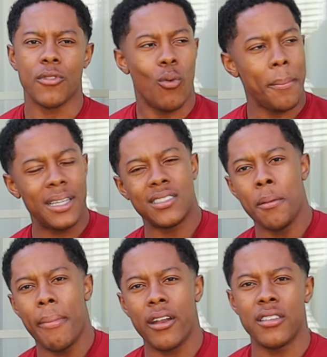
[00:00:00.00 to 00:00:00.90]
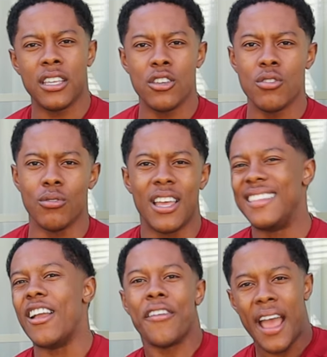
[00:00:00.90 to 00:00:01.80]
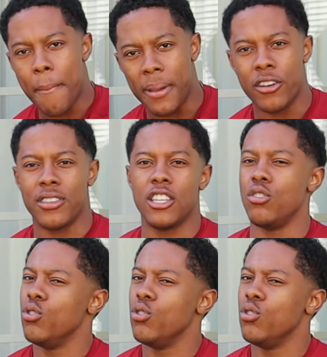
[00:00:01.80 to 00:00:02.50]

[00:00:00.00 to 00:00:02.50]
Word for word: What makes them better than you? They're not better than you.